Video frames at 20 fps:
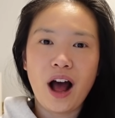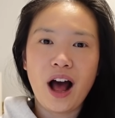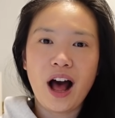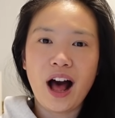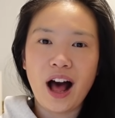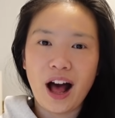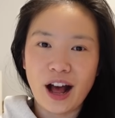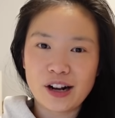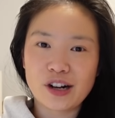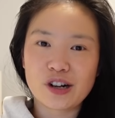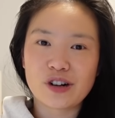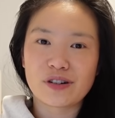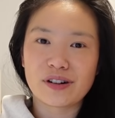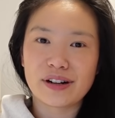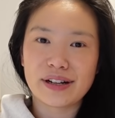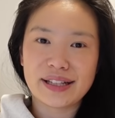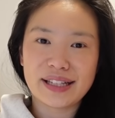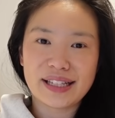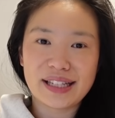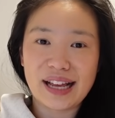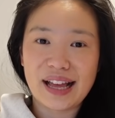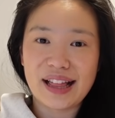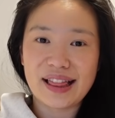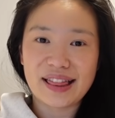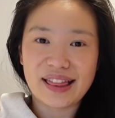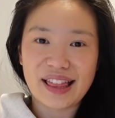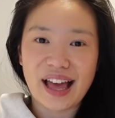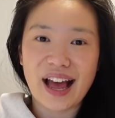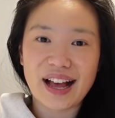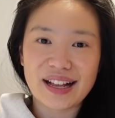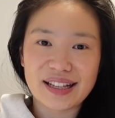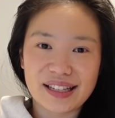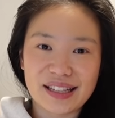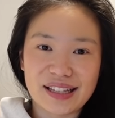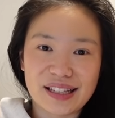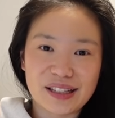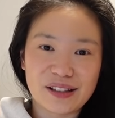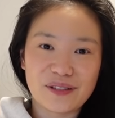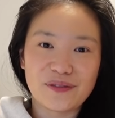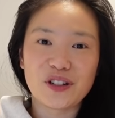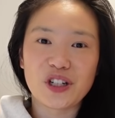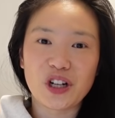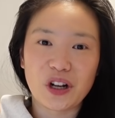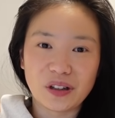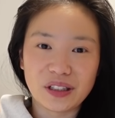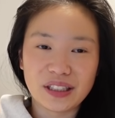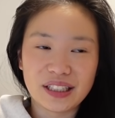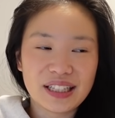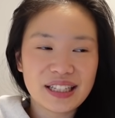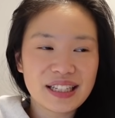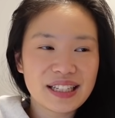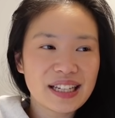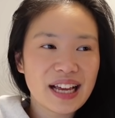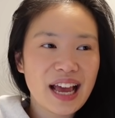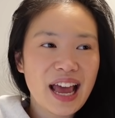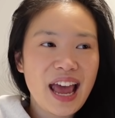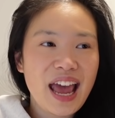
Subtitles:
hundreds and thousands of dollars.